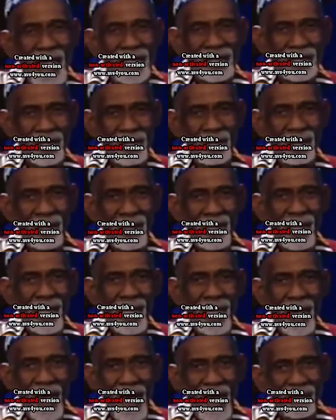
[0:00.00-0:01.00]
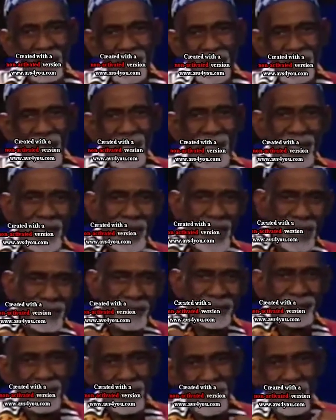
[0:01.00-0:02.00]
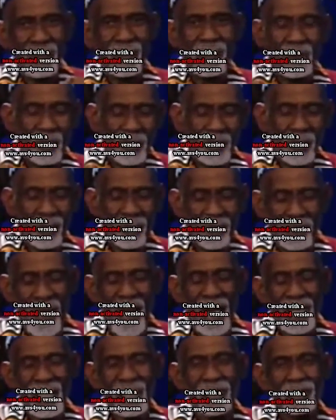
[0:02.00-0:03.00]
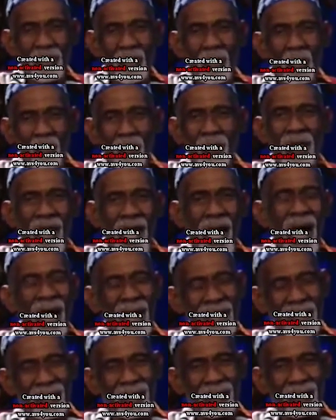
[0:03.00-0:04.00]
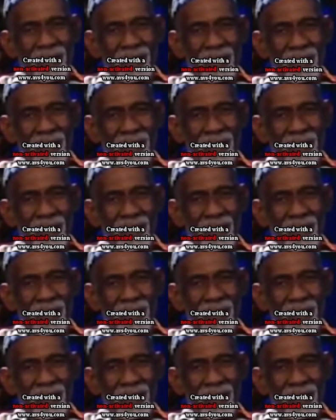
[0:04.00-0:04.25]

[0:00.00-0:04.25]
nature, everything lives by its own kind,